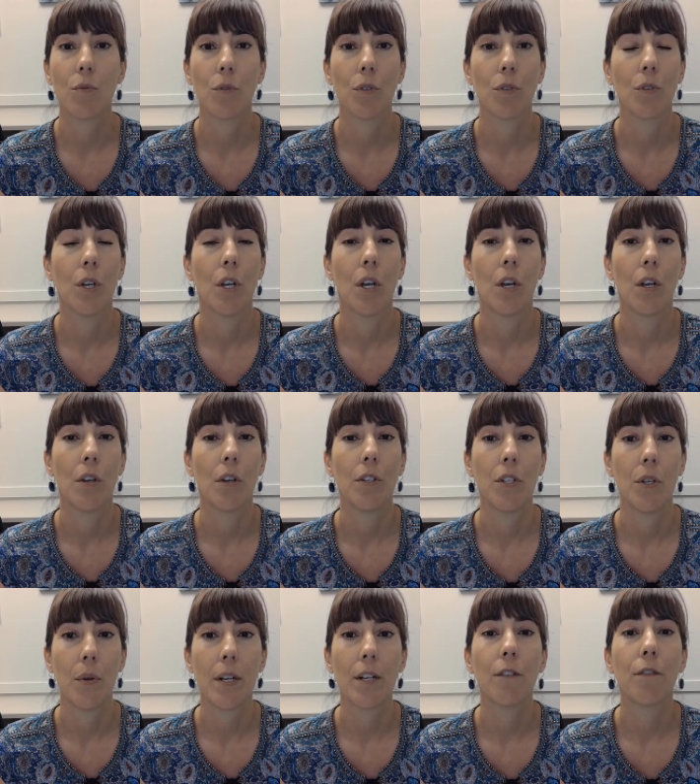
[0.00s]
We're
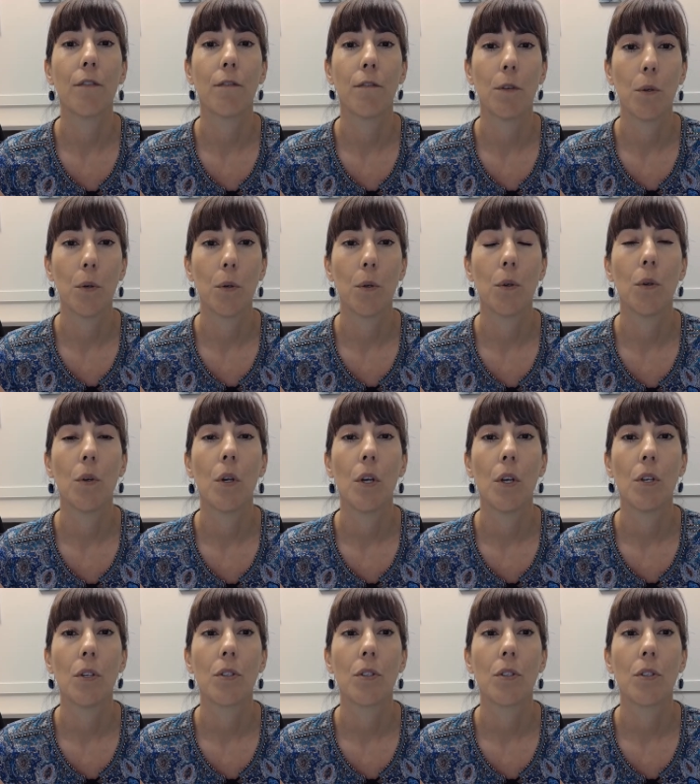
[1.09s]
doing a full